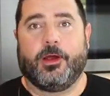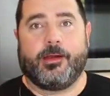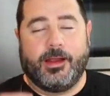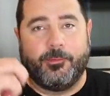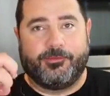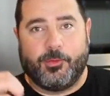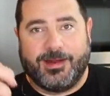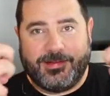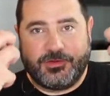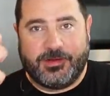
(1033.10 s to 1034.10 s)
all right, before I
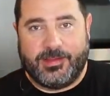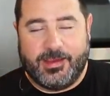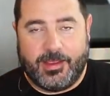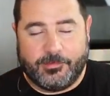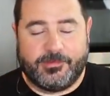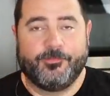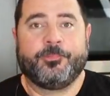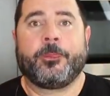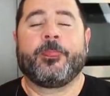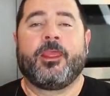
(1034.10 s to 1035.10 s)
touch anything else,
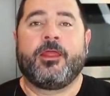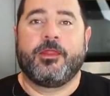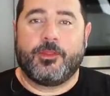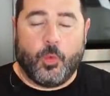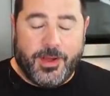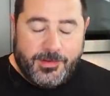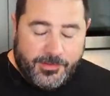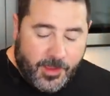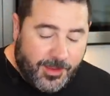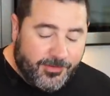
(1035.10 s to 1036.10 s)
the one in
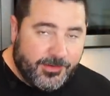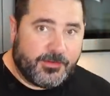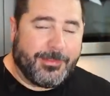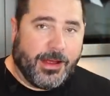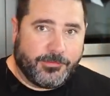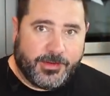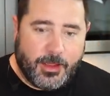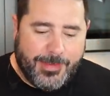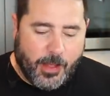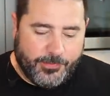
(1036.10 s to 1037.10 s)
the oven is about to
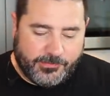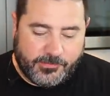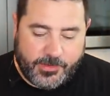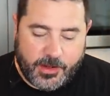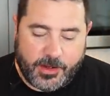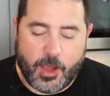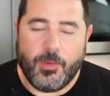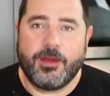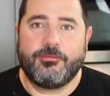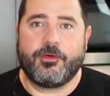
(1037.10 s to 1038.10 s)
come out. This is gonna go
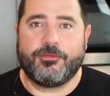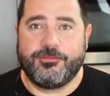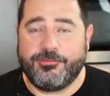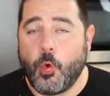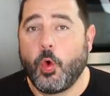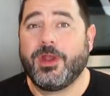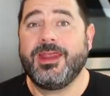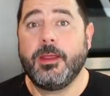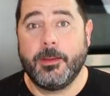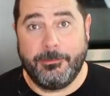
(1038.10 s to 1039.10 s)
in for
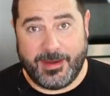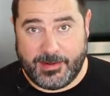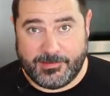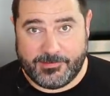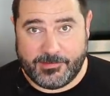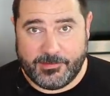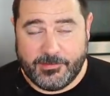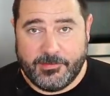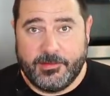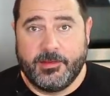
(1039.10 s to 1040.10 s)
40 minutes
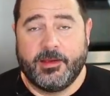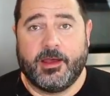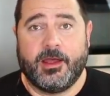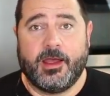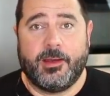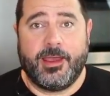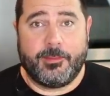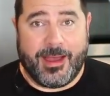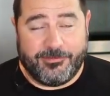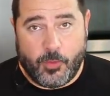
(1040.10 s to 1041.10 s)
uh, at
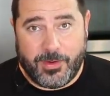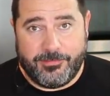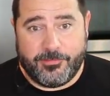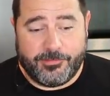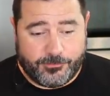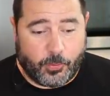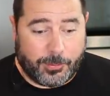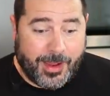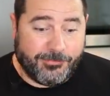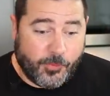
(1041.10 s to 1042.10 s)
about 40, for
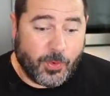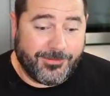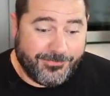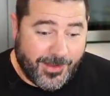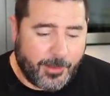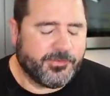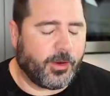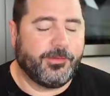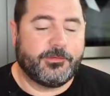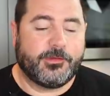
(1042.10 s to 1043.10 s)
about 45, I'm
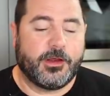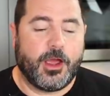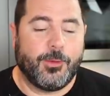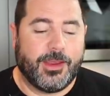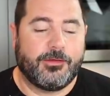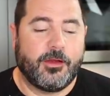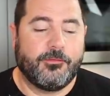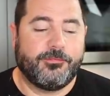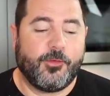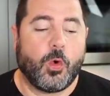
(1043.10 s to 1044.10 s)
sorry, this is gonna go in
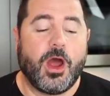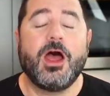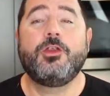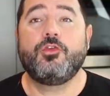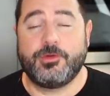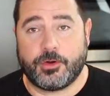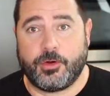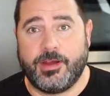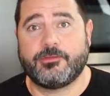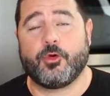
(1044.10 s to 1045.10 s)
400
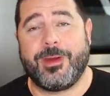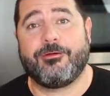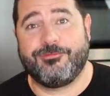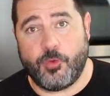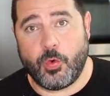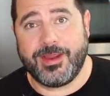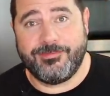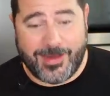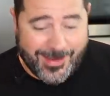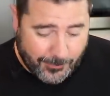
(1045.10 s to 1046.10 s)
degrees for about
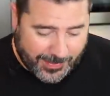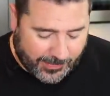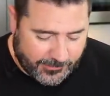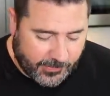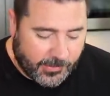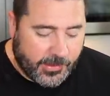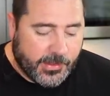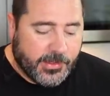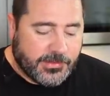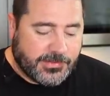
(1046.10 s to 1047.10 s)
45 minutes.
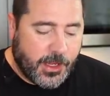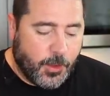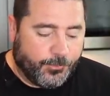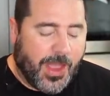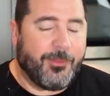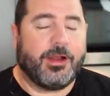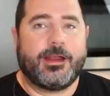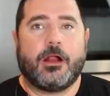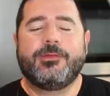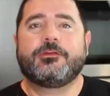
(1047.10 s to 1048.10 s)
So I'm gonna
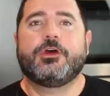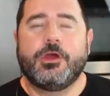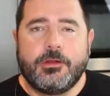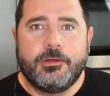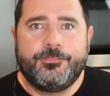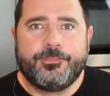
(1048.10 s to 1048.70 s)
let all these cook.